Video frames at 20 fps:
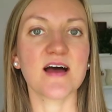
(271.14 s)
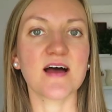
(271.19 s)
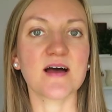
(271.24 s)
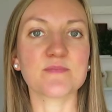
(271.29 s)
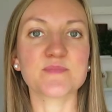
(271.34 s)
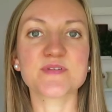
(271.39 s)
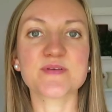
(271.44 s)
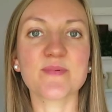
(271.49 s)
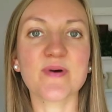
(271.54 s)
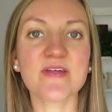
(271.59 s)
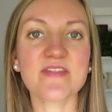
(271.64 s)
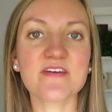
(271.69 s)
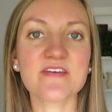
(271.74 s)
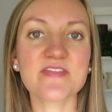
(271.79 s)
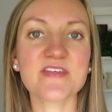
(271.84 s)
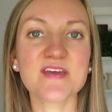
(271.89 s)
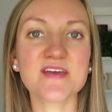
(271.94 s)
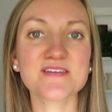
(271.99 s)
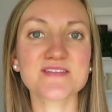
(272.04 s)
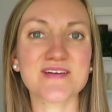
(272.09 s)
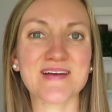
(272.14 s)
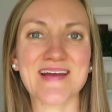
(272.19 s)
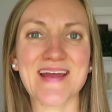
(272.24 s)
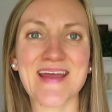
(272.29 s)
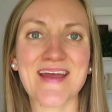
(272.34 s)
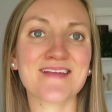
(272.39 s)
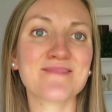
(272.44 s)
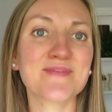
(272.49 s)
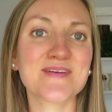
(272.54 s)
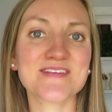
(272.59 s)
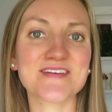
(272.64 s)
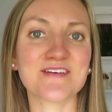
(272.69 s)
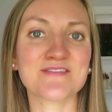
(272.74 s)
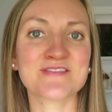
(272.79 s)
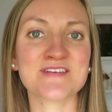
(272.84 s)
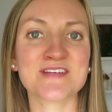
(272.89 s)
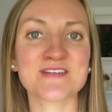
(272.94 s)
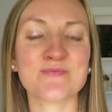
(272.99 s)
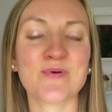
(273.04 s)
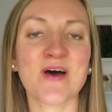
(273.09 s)
Um, some other things are
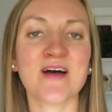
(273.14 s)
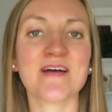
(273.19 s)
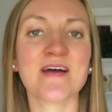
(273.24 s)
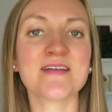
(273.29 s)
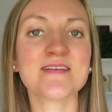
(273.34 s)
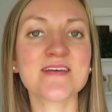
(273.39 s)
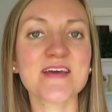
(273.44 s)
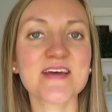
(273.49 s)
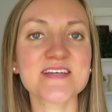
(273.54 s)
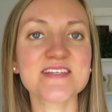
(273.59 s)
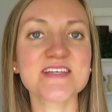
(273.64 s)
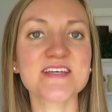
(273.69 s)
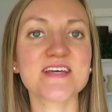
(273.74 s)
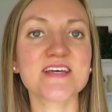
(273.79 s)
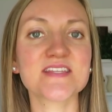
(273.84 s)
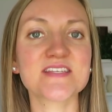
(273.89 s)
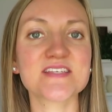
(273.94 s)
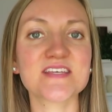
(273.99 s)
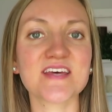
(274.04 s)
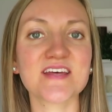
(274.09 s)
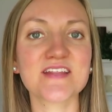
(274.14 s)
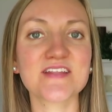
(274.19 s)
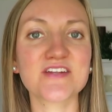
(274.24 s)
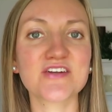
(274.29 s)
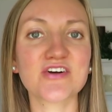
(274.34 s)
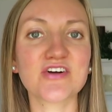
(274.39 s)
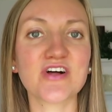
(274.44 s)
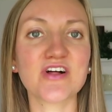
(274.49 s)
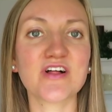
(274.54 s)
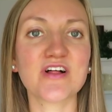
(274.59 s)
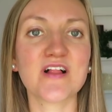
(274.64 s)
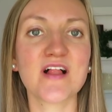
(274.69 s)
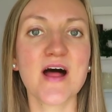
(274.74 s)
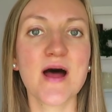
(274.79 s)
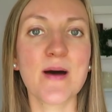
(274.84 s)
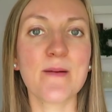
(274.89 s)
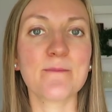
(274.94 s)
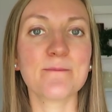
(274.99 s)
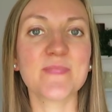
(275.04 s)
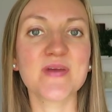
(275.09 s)
hand-me-downs as well. And yes, it's a little
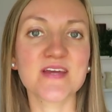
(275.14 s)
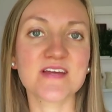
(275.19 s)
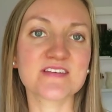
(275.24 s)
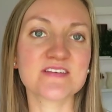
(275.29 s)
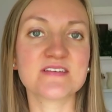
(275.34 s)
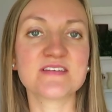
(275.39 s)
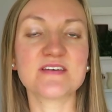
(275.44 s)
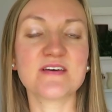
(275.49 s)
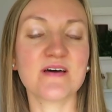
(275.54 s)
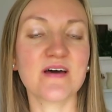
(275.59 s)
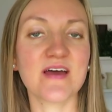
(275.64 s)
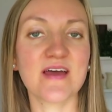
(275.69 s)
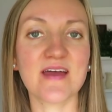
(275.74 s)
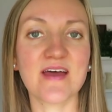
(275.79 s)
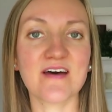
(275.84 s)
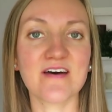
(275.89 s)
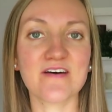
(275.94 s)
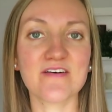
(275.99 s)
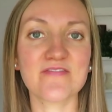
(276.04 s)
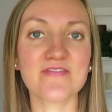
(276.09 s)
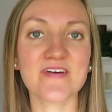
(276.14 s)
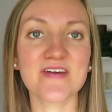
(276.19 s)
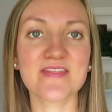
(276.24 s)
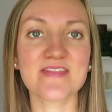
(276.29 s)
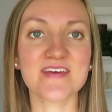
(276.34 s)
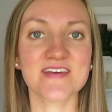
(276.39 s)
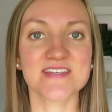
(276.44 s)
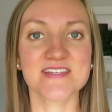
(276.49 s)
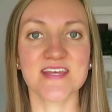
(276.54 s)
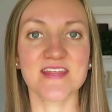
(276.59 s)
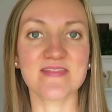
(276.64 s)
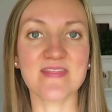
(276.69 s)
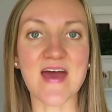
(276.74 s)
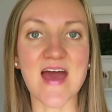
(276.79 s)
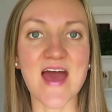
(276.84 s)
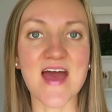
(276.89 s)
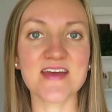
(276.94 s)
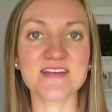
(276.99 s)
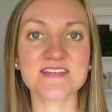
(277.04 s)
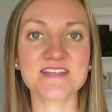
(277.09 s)
mix of this and
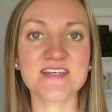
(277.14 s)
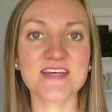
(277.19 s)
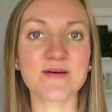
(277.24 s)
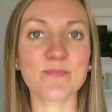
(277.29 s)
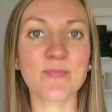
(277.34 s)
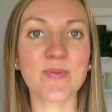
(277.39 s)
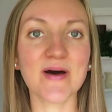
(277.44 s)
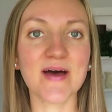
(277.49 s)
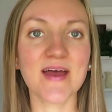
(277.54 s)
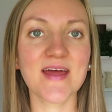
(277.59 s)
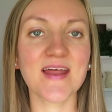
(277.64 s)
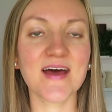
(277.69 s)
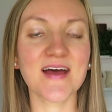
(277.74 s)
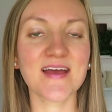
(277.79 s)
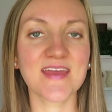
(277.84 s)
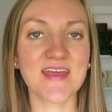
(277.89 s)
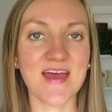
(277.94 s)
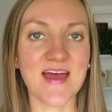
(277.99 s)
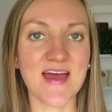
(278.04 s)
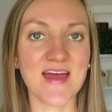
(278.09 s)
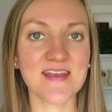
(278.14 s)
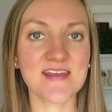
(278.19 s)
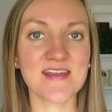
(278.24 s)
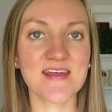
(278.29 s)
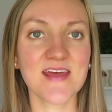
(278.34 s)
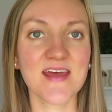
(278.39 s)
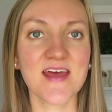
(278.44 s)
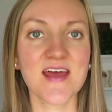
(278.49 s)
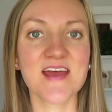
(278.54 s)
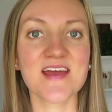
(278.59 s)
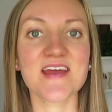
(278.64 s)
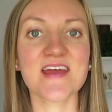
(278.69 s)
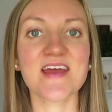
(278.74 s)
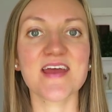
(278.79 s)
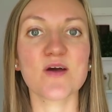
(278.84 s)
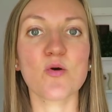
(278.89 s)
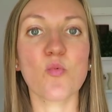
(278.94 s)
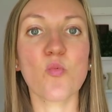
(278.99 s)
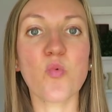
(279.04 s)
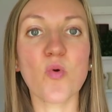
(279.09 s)
that, but again,
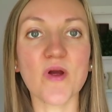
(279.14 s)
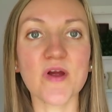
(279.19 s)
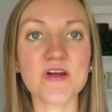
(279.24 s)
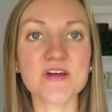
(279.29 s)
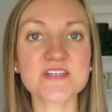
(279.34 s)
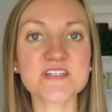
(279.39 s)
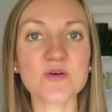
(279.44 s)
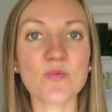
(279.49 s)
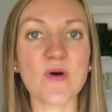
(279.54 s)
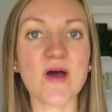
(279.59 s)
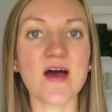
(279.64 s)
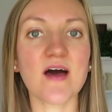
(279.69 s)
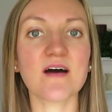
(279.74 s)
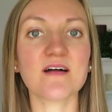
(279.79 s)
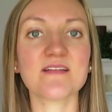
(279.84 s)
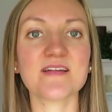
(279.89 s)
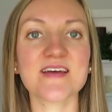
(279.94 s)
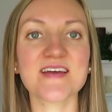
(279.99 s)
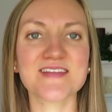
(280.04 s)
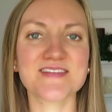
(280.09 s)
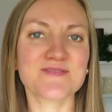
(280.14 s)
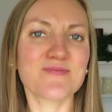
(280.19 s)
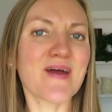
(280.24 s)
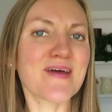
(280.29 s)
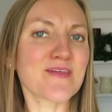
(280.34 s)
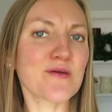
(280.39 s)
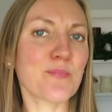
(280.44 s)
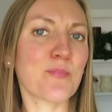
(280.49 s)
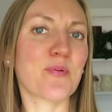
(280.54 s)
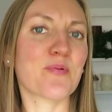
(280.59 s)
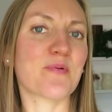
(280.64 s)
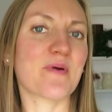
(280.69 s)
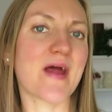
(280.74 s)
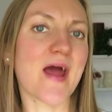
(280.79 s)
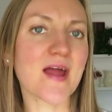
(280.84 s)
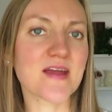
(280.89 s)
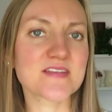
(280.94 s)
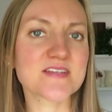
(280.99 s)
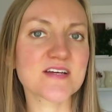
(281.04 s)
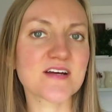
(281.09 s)
it works well. It's rather
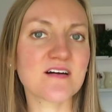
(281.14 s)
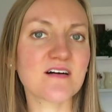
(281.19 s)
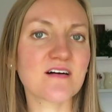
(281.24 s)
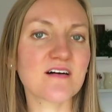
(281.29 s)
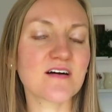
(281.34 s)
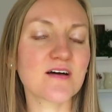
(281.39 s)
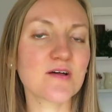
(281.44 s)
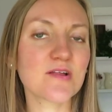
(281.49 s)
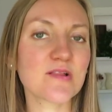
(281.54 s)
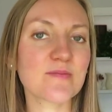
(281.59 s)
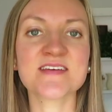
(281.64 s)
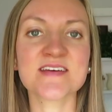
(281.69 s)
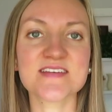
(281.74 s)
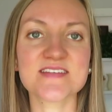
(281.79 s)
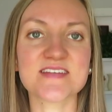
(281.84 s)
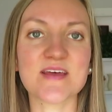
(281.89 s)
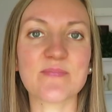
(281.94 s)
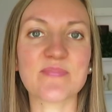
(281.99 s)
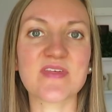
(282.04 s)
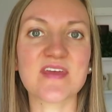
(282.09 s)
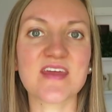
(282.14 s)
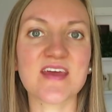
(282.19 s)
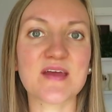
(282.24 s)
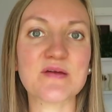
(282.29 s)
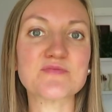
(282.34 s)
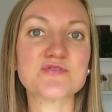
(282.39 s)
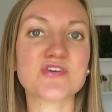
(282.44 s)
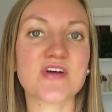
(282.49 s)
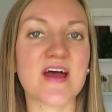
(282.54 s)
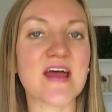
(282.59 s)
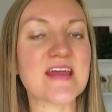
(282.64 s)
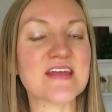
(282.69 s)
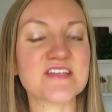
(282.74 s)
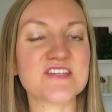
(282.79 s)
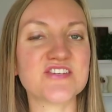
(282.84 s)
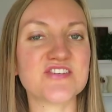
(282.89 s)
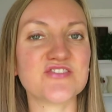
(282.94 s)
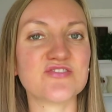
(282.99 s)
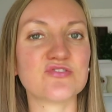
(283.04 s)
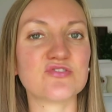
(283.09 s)
practical. It's not something I'm trying
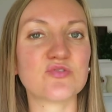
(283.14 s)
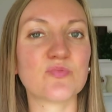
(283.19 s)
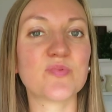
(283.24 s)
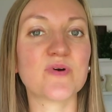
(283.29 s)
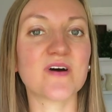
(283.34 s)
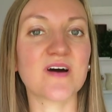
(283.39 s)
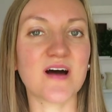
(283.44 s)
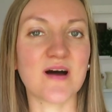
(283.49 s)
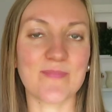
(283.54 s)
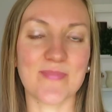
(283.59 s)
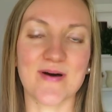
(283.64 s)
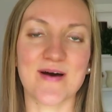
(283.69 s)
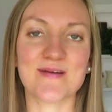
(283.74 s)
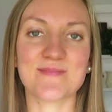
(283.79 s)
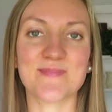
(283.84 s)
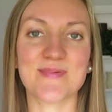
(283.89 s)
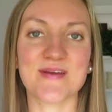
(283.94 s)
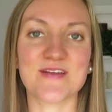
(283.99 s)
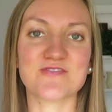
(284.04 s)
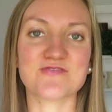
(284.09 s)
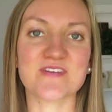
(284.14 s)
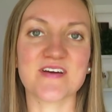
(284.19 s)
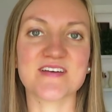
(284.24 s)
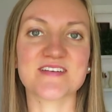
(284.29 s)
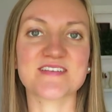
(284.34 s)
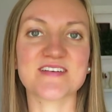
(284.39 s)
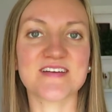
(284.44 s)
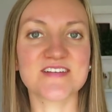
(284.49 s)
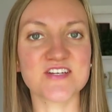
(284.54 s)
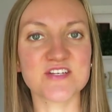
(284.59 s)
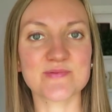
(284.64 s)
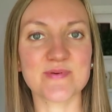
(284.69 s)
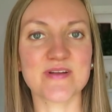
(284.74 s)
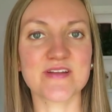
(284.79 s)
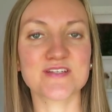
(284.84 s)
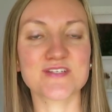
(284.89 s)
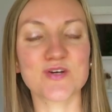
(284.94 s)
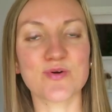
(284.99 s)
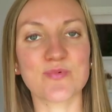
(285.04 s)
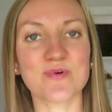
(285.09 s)
to put up on Pinterest. I just
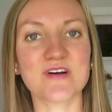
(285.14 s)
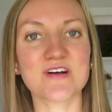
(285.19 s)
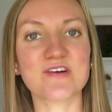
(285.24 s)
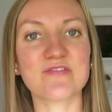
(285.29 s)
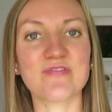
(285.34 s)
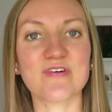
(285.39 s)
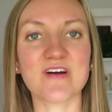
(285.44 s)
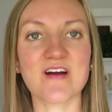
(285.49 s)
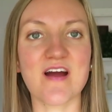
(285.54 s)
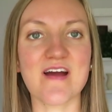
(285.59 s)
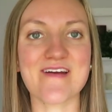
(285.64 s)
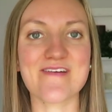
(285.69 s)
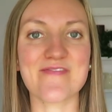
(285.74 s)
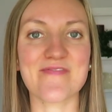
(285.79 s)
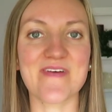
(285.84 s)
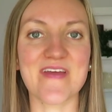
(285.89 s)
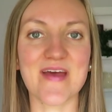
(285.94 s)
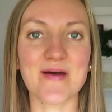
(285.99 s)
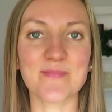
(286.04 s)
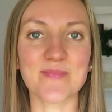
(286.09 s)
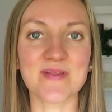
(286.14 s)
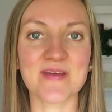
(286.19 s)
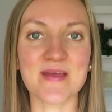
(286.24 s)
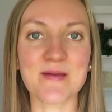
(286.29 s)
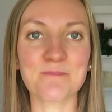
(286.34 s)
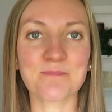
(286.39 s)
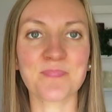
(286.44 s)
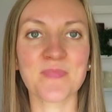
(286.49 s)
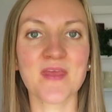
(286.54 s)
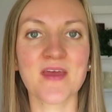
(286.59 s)
want it to work for our family.